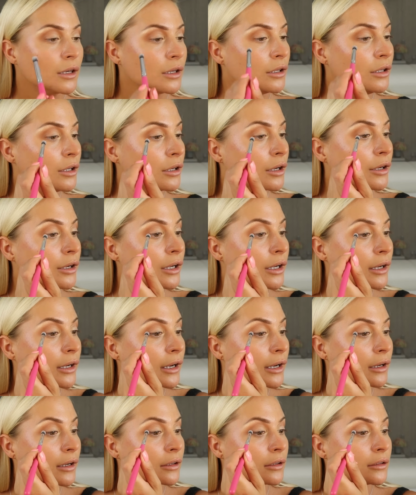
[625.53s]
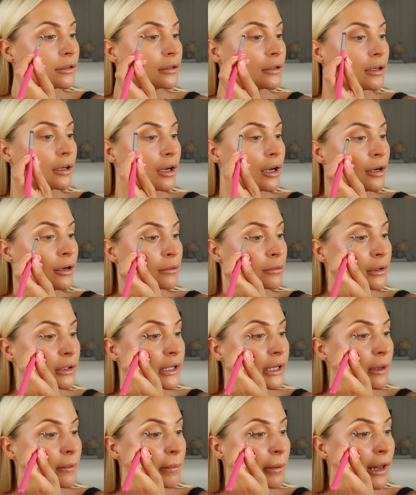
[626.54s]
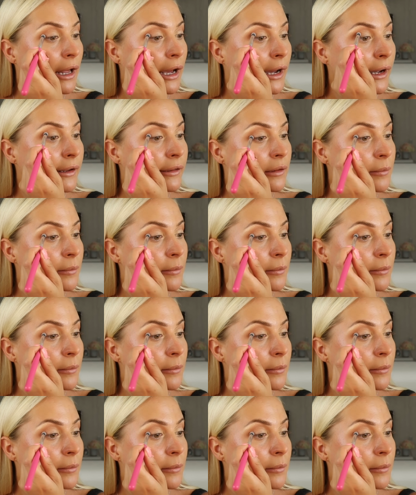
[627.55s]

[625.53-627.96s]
you're going to only apply